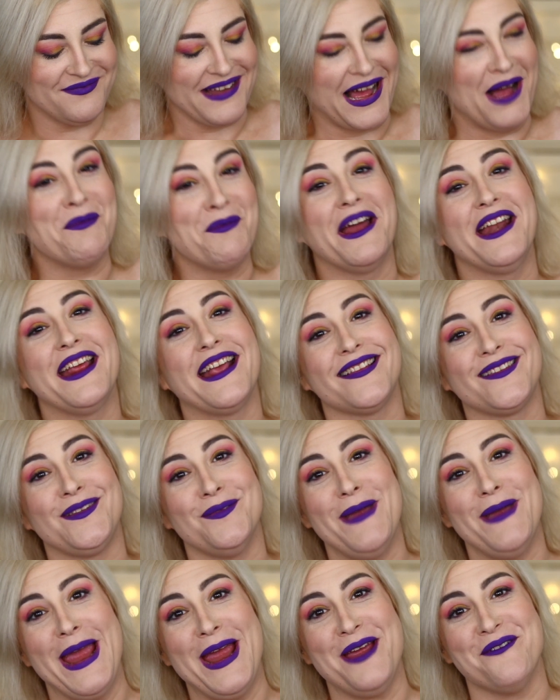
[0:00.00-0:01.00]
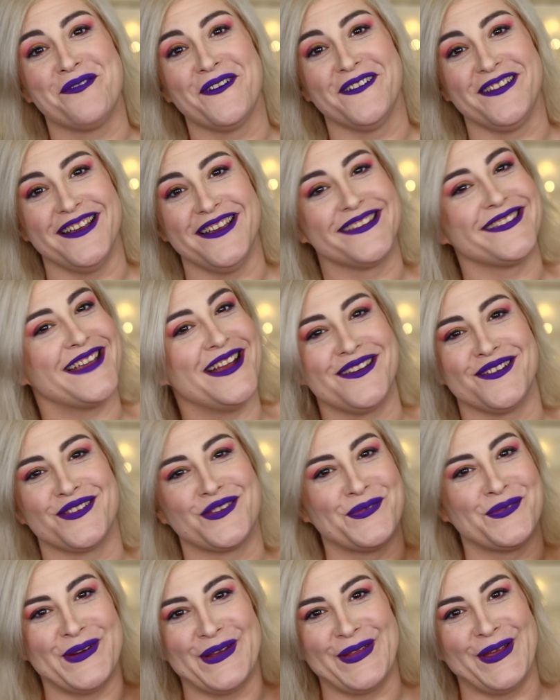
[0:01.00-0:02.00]
I'm gonna get some hate for this, I
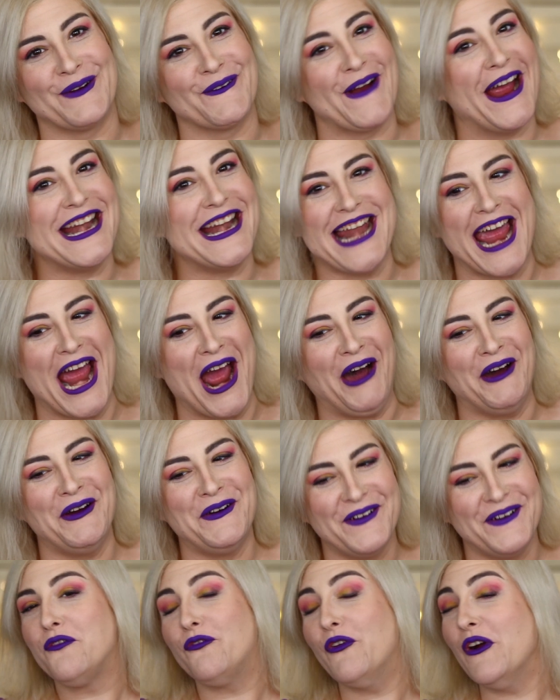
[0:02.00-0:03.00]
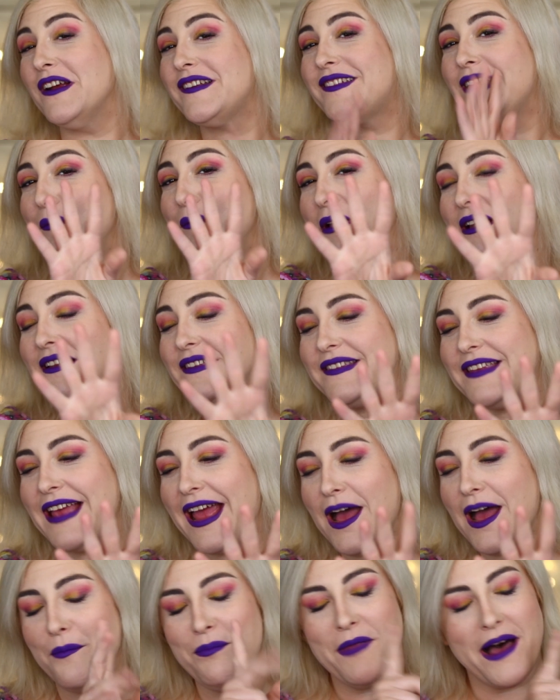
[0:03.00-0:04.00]
just feel it right now. First, I'm gonna say
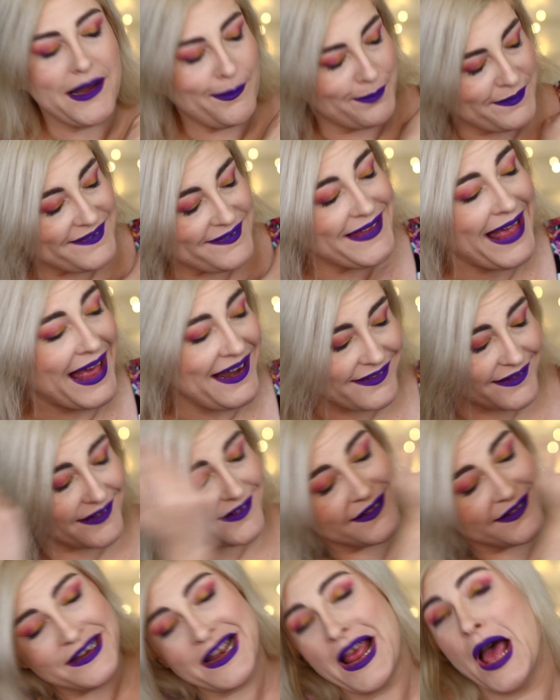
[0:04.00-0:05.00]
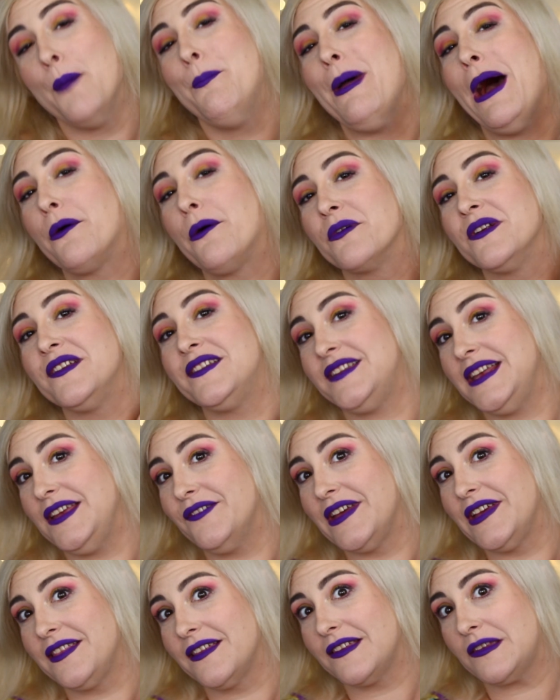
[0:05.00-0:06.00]
I'm not upset about
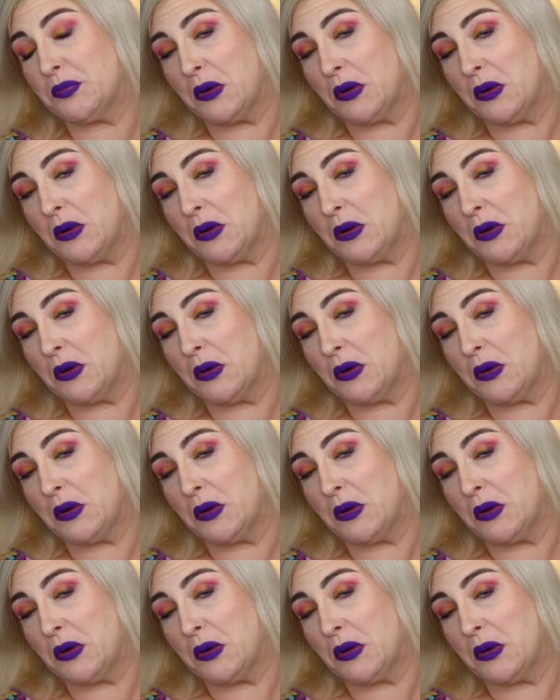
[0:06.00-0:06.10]
receiving this